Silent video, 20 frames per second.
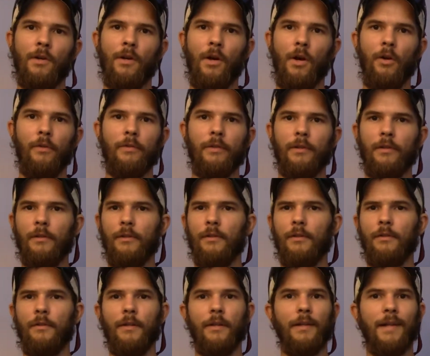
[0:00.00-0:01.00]
over
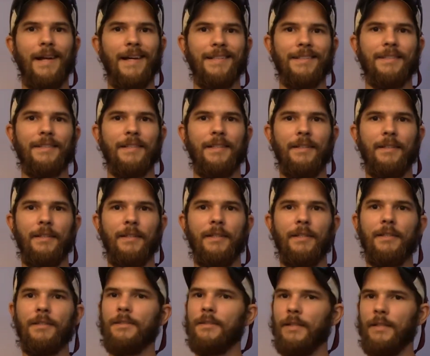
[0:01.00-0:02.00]
the last 10
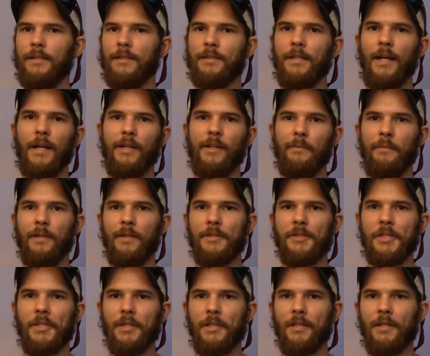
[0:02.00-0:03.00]
years. He's got
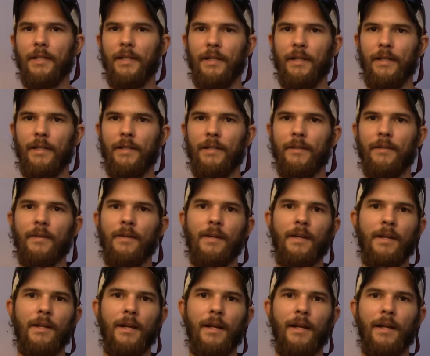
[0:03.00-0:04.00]
dementia, and
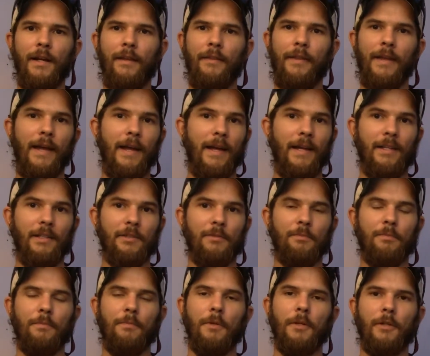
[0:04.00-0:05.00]
that has
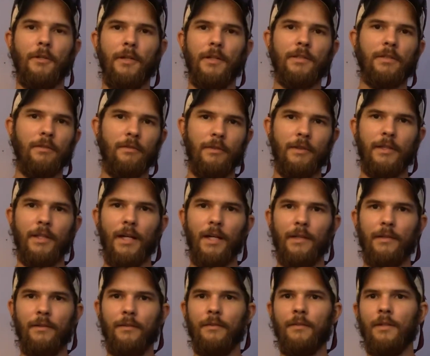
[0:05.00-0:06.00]
progressively
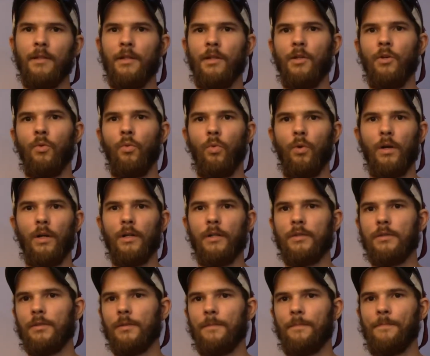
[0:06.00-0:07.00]
gotten
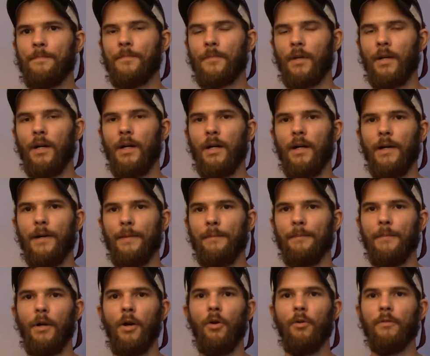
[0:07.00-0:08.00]
worse
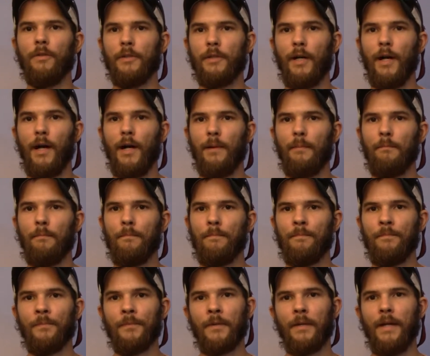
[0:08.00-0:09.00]
over time.
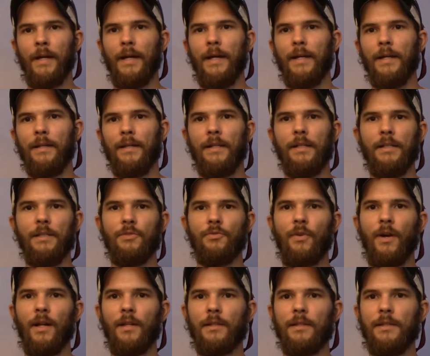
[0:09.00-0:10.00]
And he's
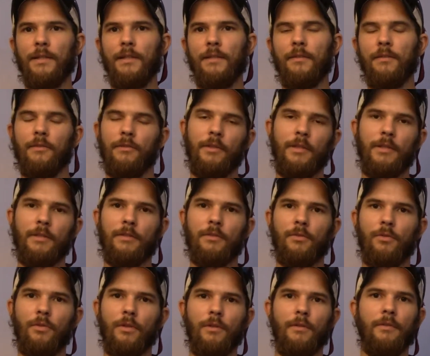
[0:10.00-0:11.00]
finally reached
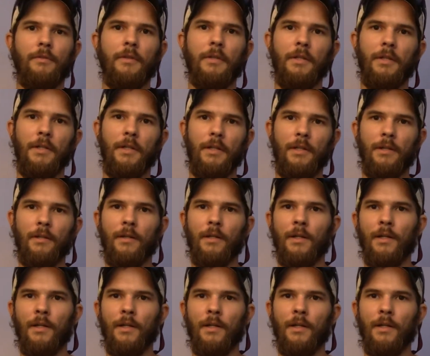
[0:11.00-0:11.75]
sort of the